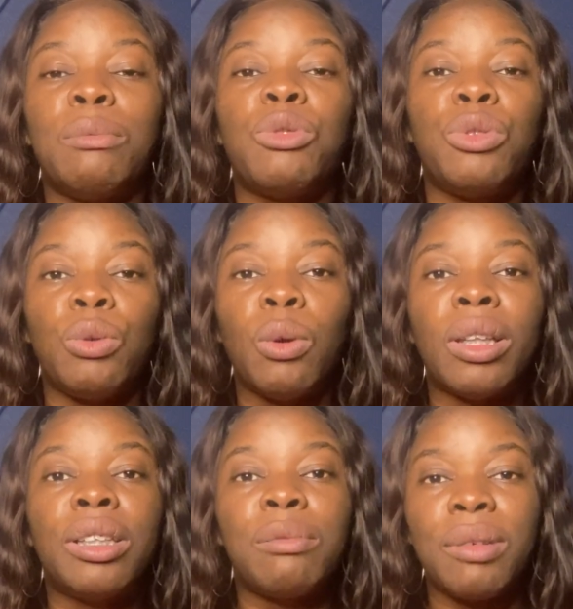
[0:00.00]
to do a
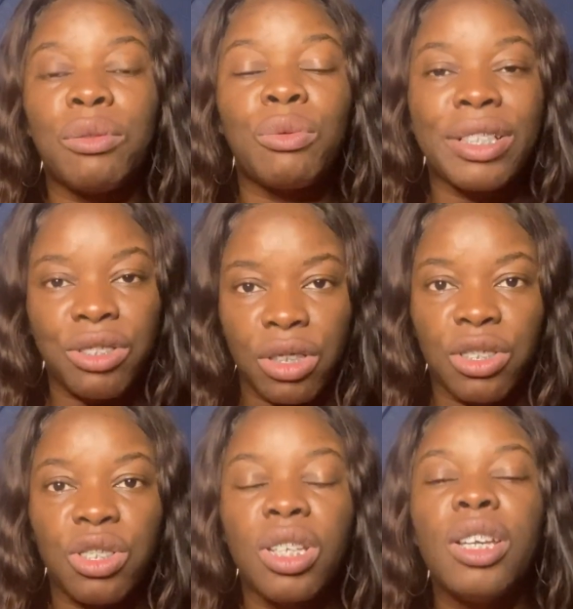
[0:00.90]
little bit of
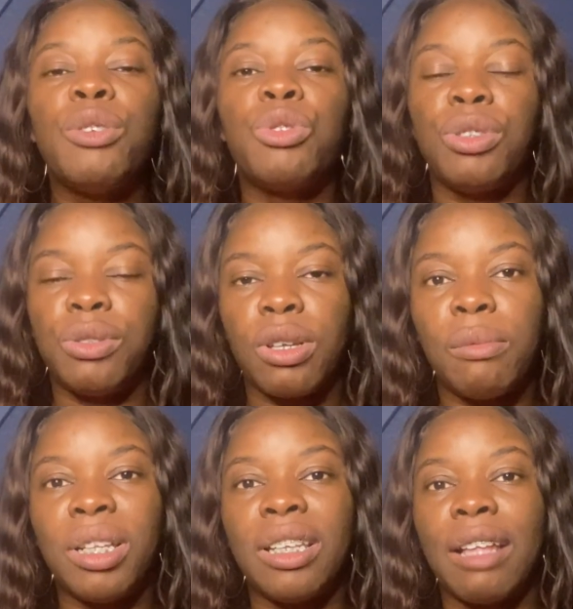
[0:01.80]
research to
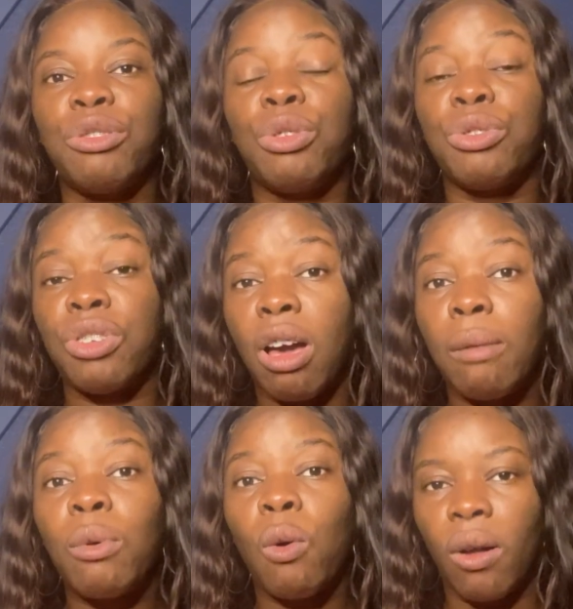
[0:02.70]
determine that your
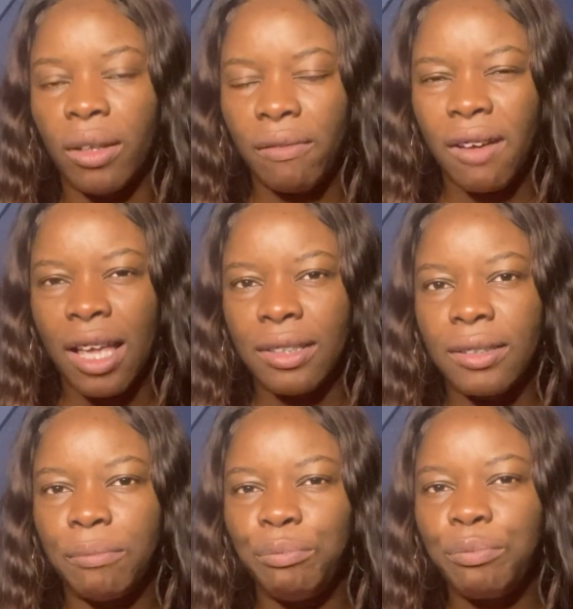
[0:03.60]
job qualifies.
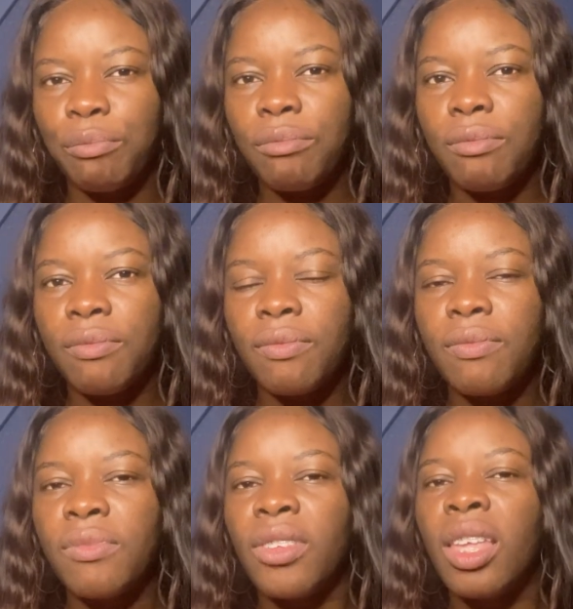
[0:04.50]

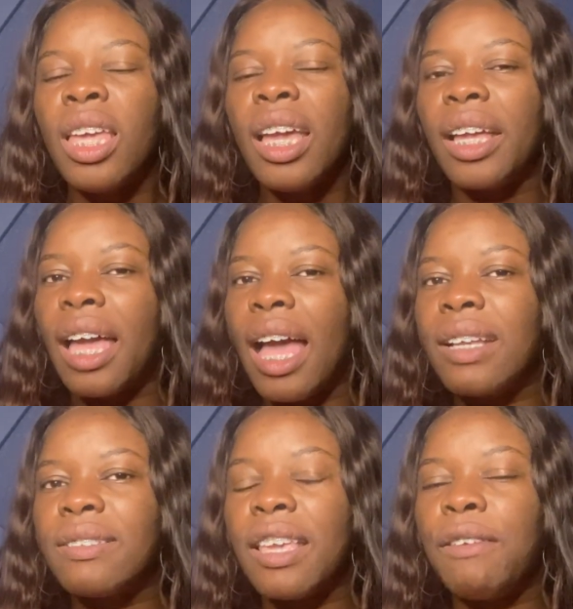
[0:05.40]

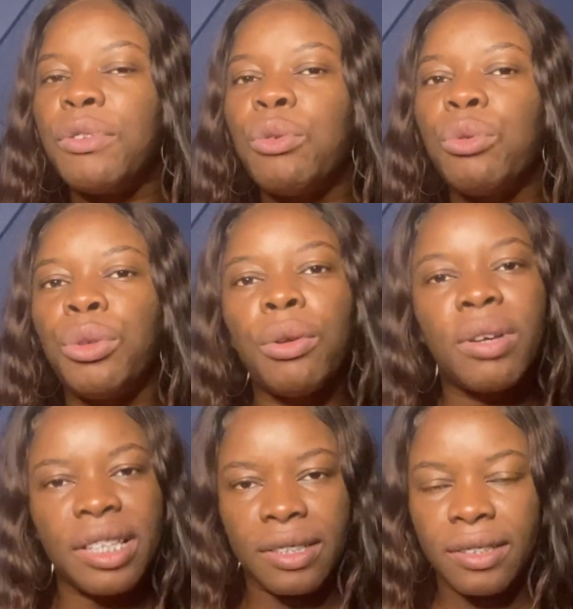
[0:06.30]
Guys, if you will
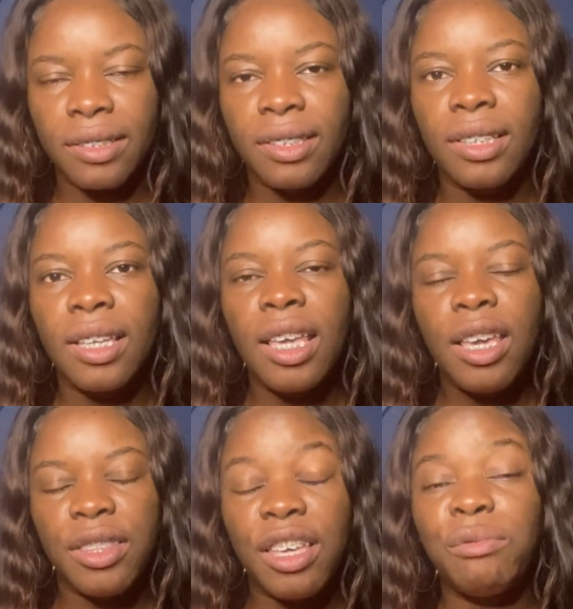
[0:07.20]
notice,
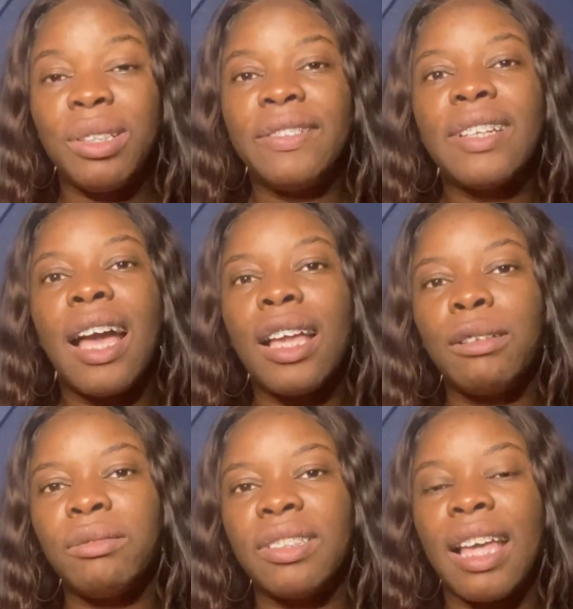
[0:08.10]
there have been
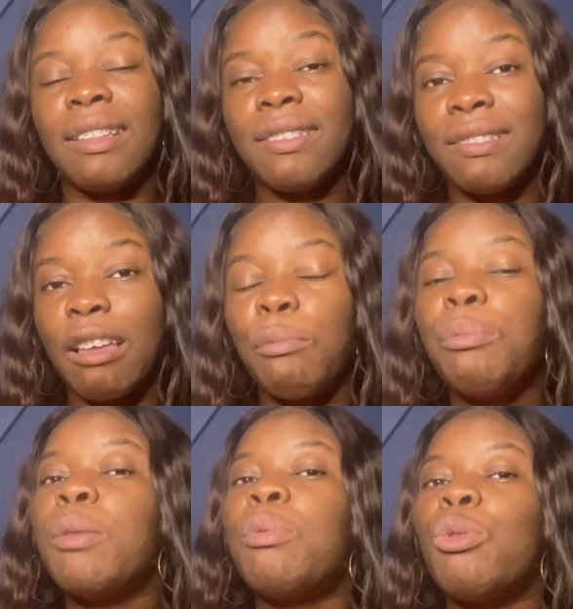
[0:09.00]
times that some
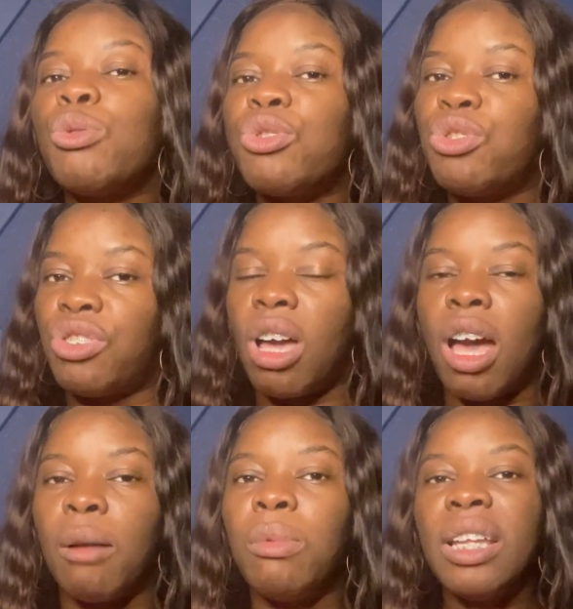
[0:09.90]
people's
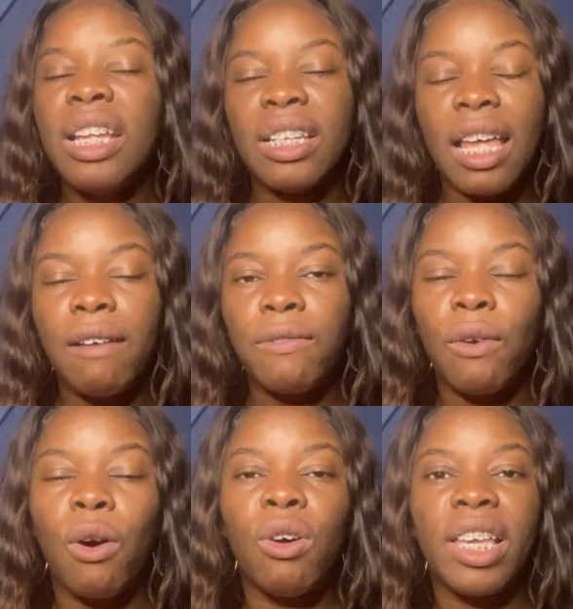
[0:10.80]
job that
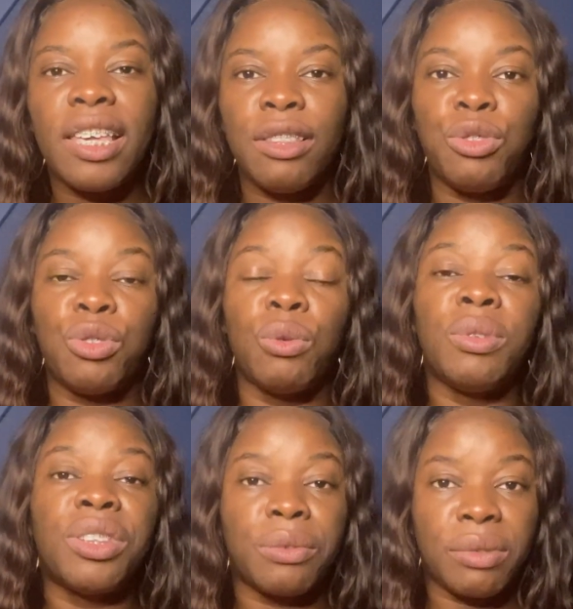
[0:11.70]
fall in
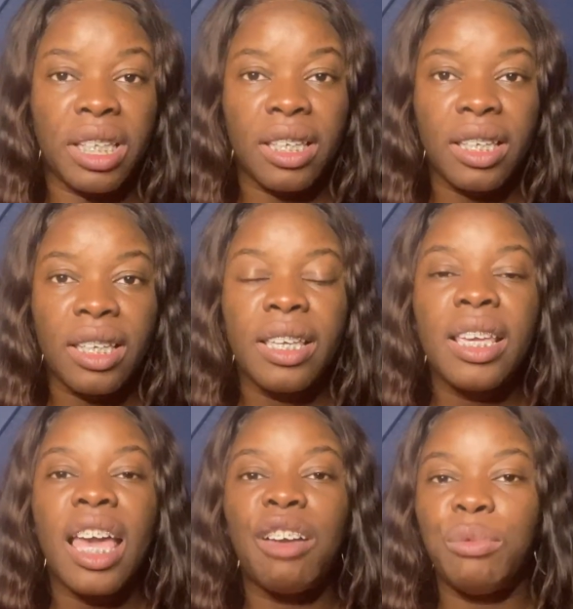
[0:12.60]
zone 3
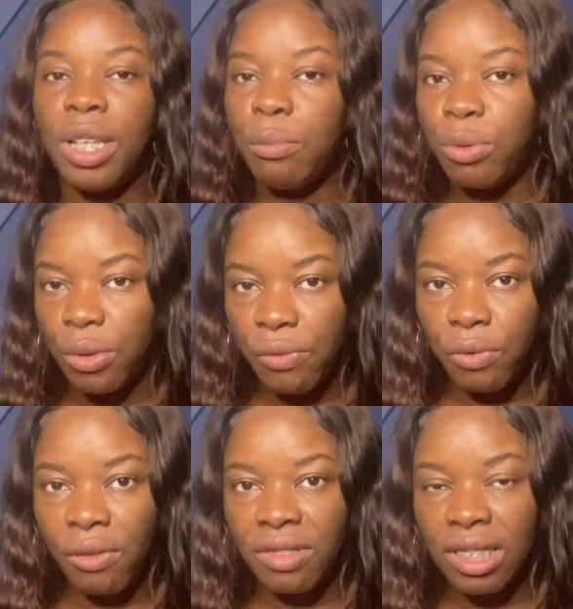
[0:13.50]
have been approved
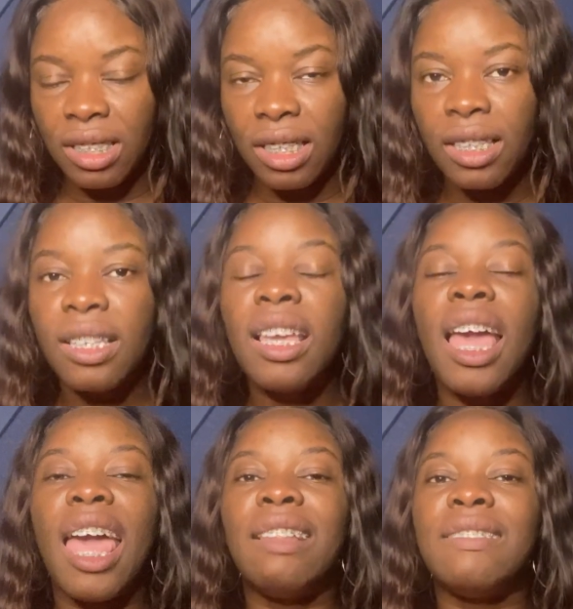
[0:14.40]
for visa,
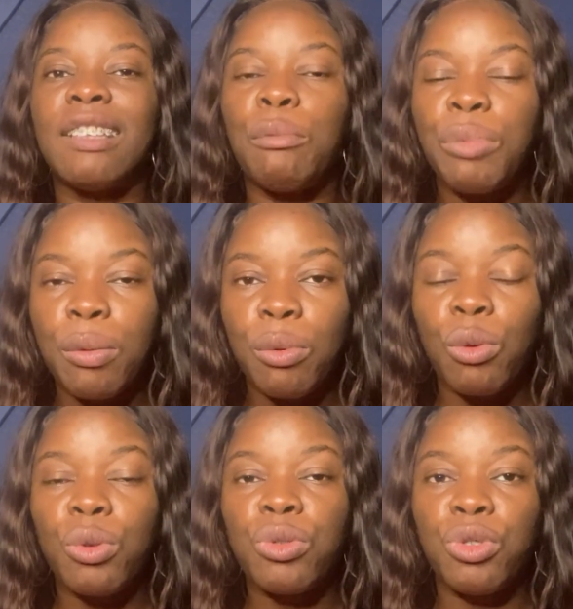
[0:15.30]
and some
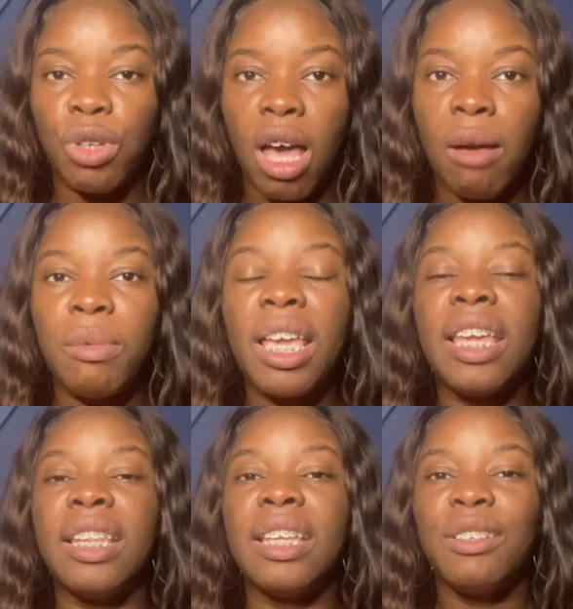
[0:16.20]
people's job
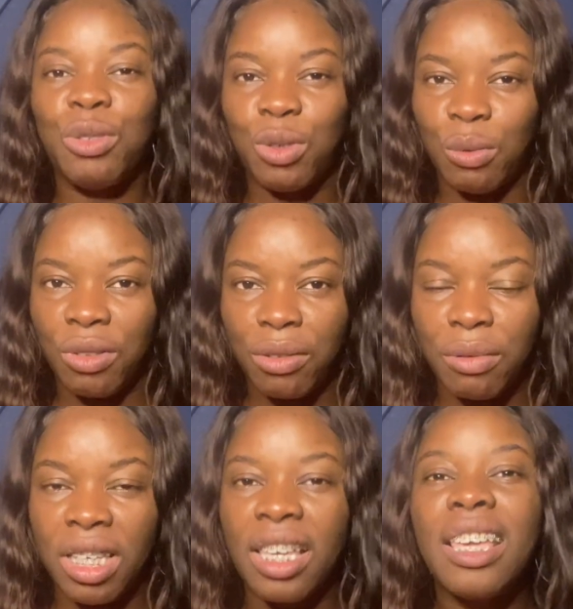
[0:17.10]
in zone
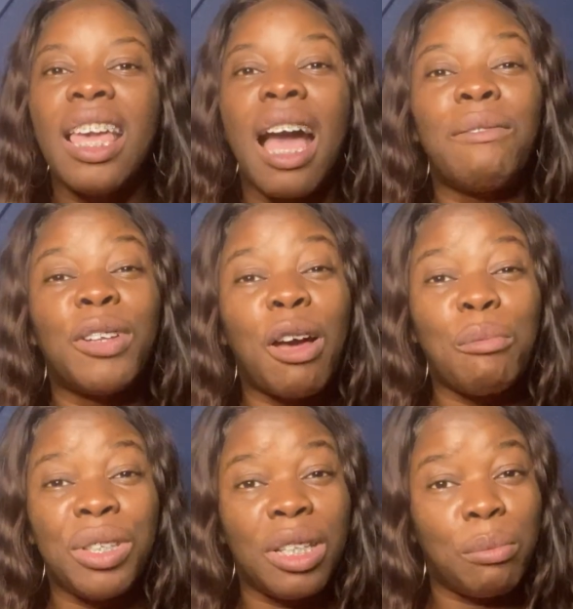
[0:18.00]
3 have not
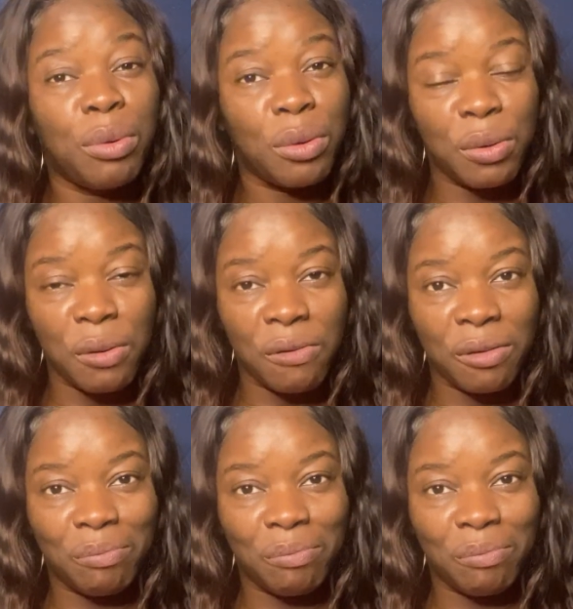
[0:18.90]
been approved.